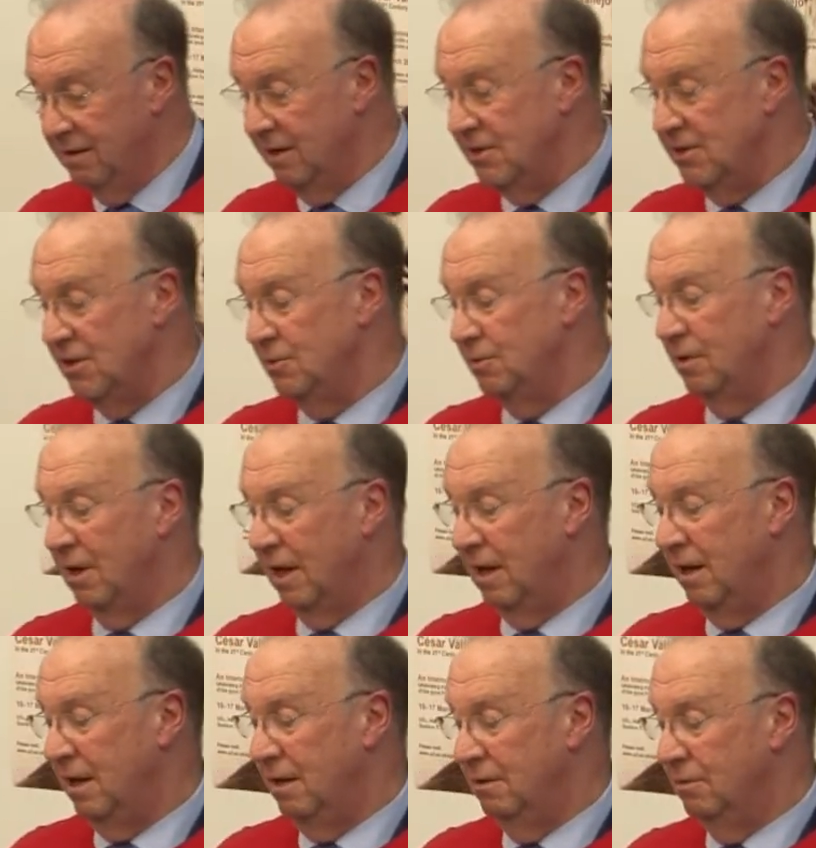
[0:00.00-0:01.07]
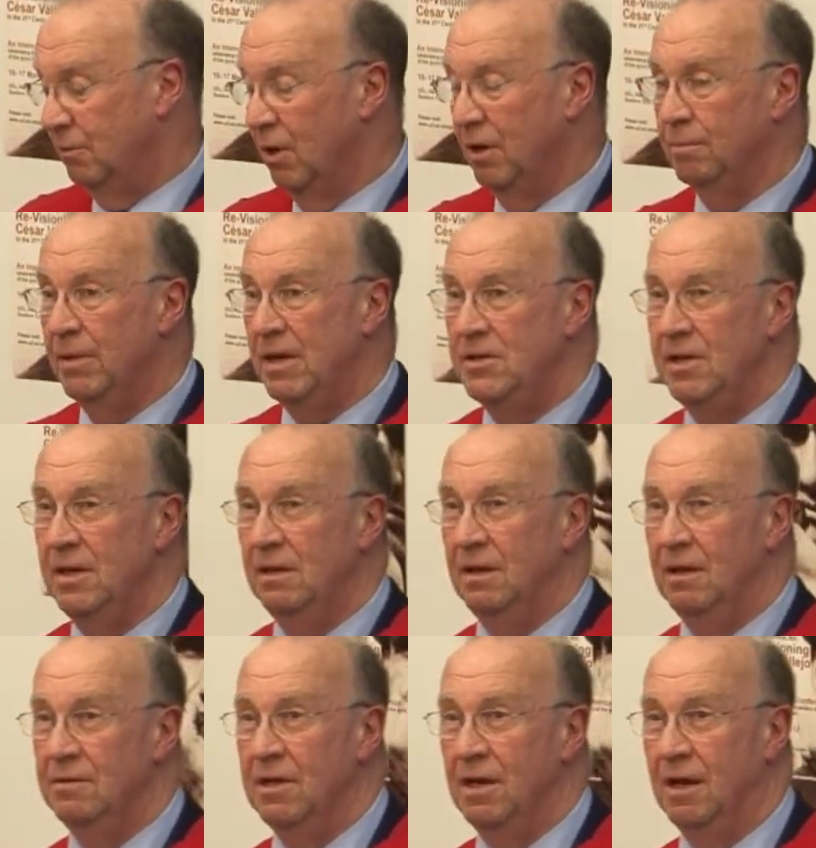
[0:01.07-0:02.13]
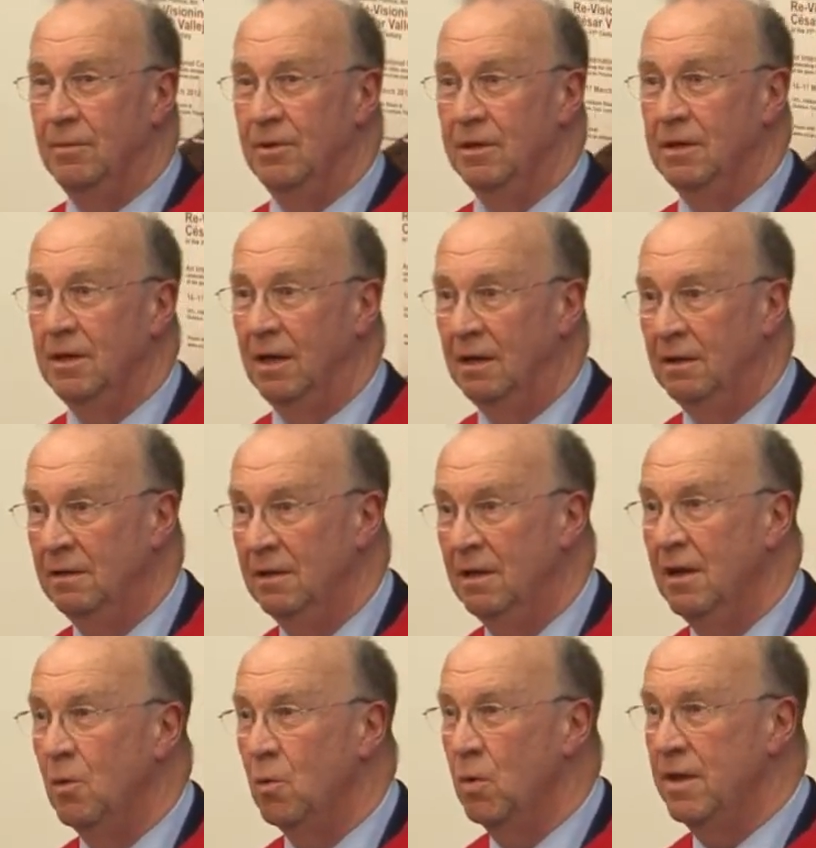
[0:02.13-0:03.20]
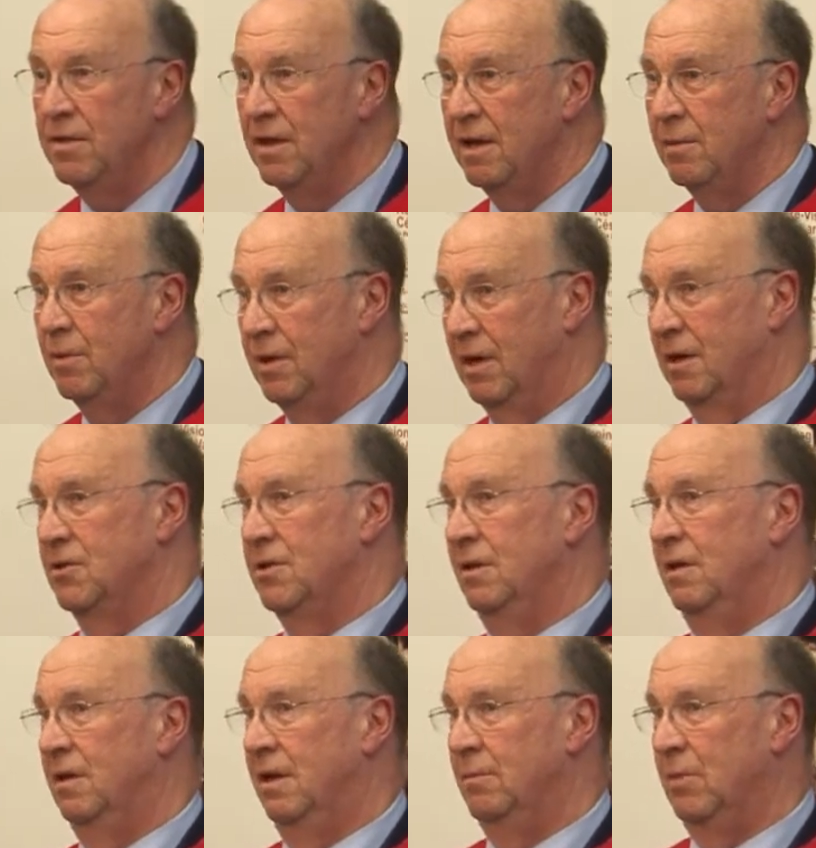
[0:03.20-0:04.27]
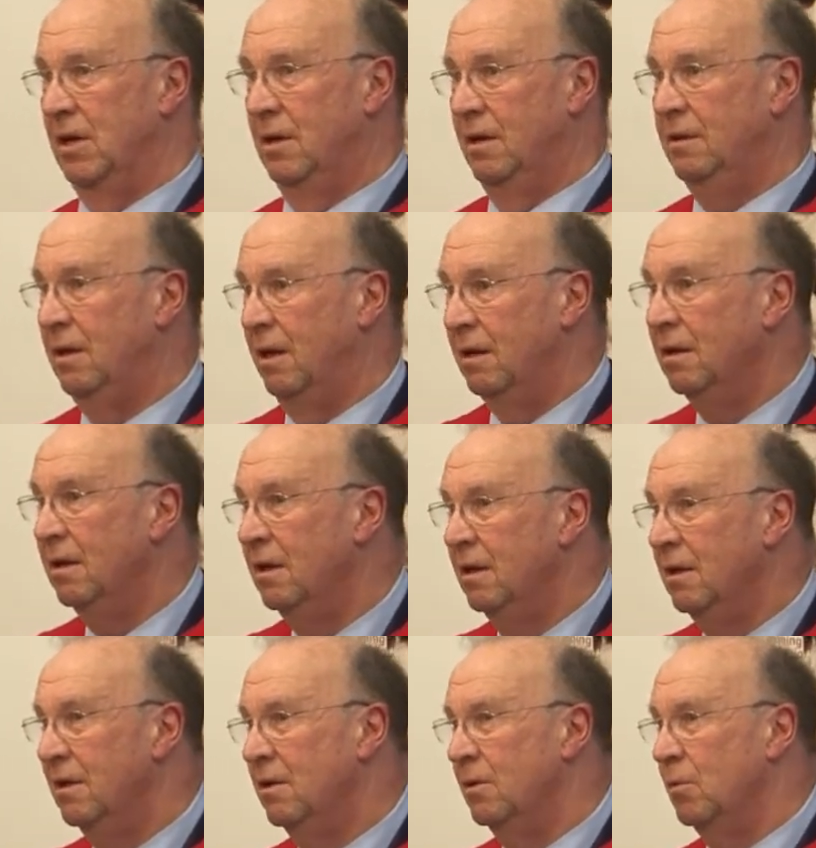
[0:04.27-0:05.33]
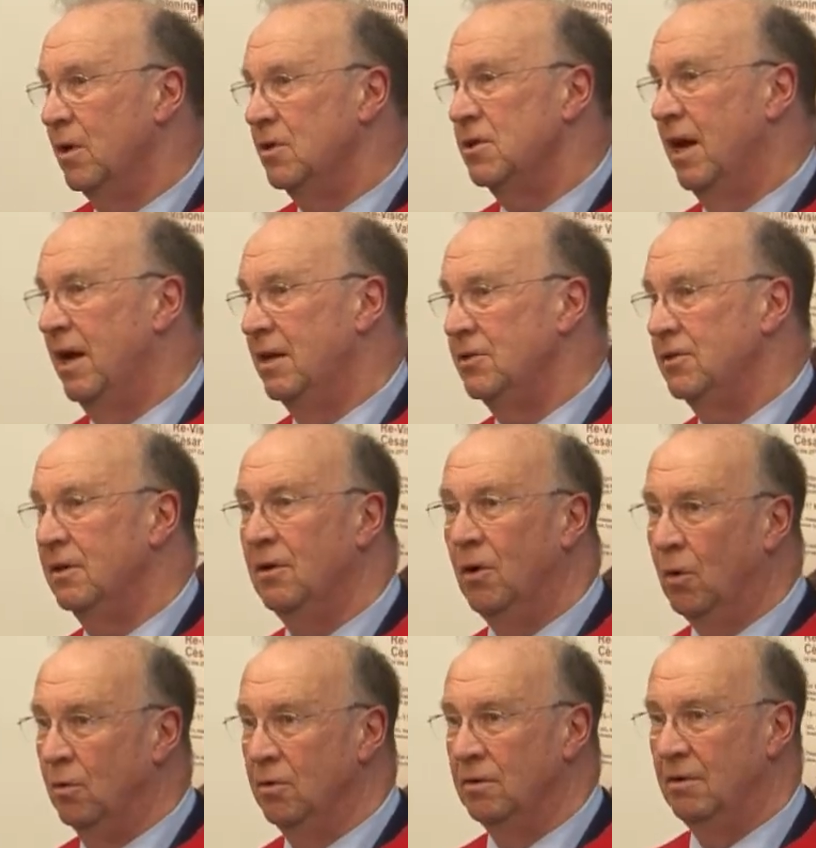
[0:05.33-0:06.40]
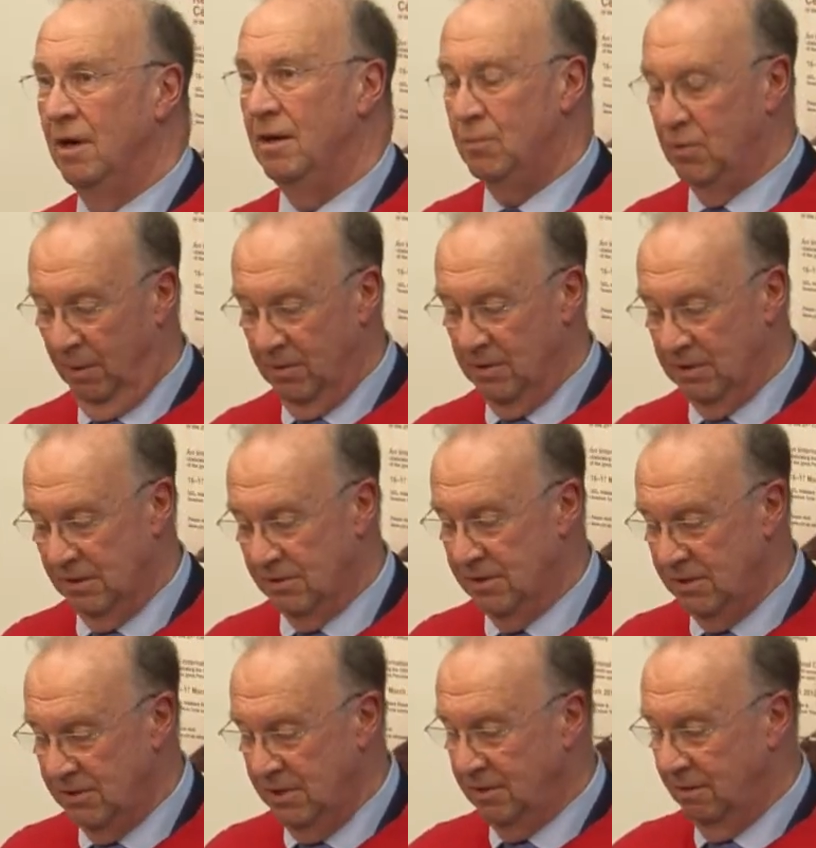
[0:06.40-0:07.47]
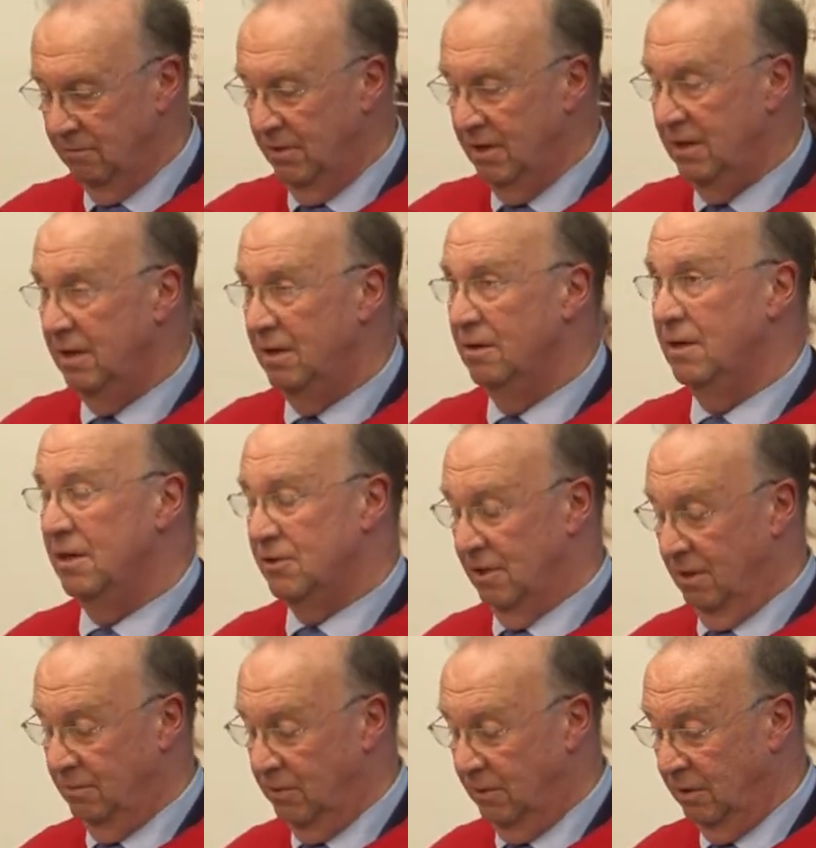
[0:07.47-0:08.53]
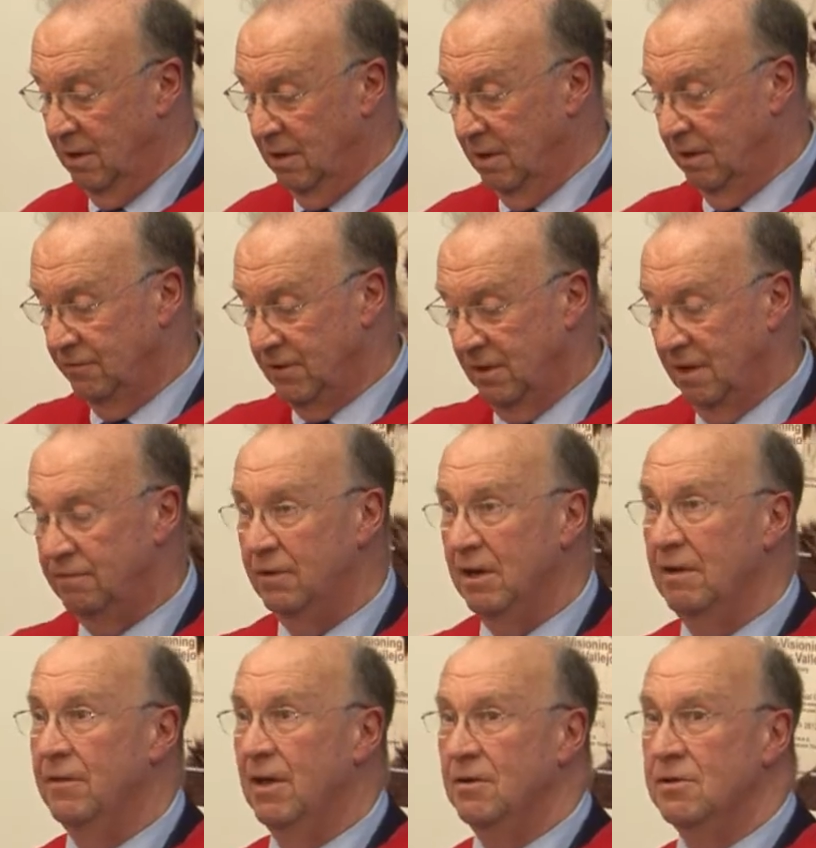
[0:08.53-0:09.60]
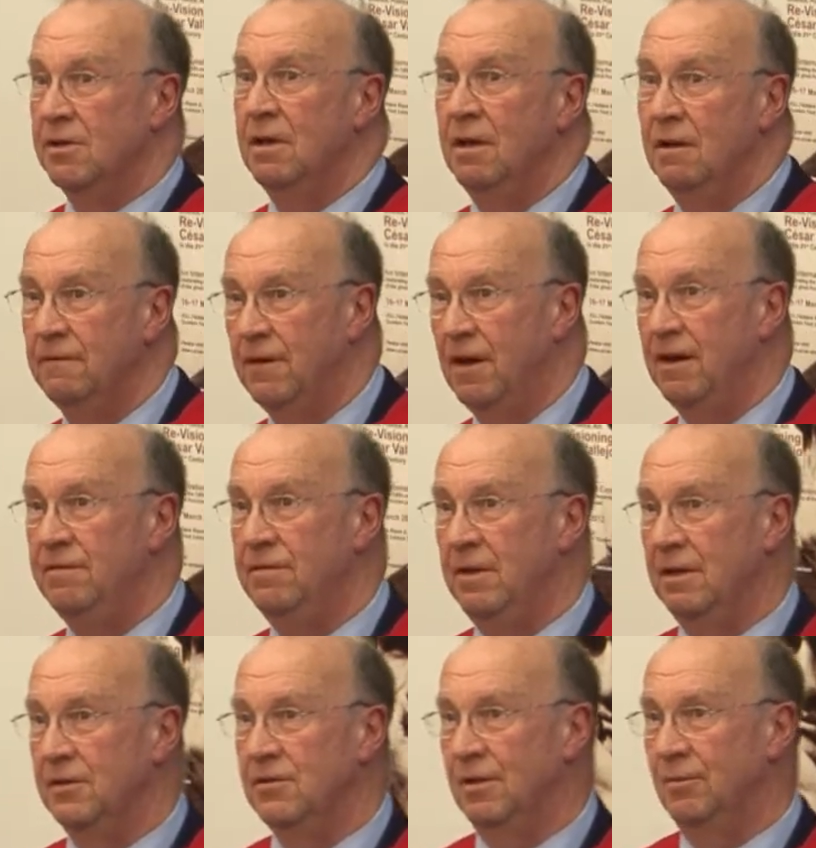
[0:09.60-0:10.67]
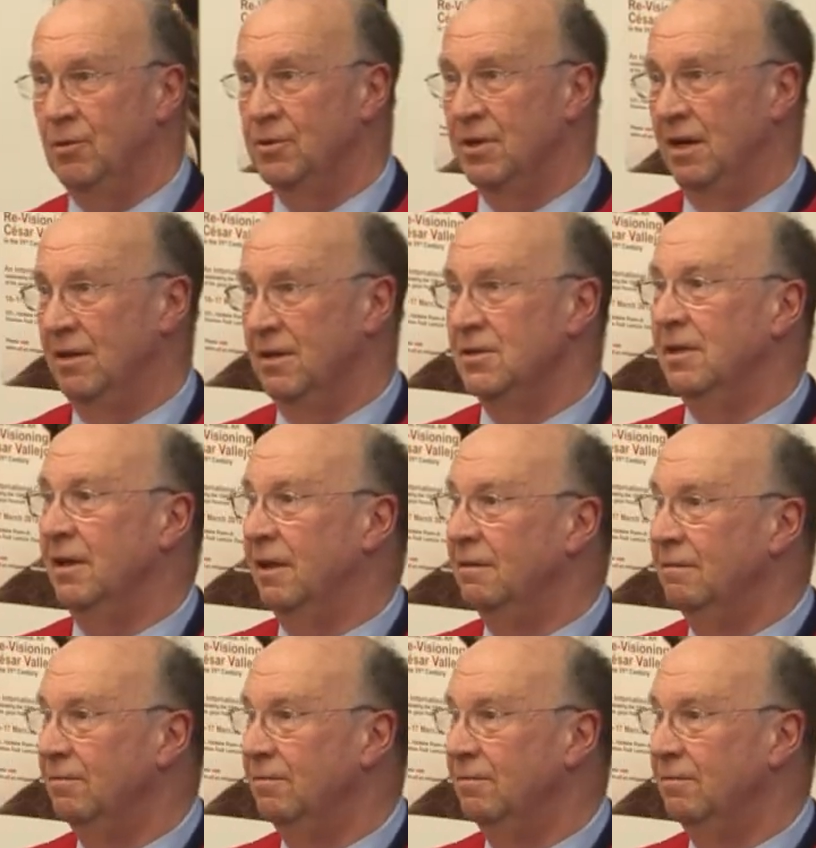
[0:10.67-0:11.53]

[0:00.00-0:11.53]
This is a world-beating low-carbon car. with a production line behind it which has all the right properties. This is a really good example of delivery of those 5 things simultaneously.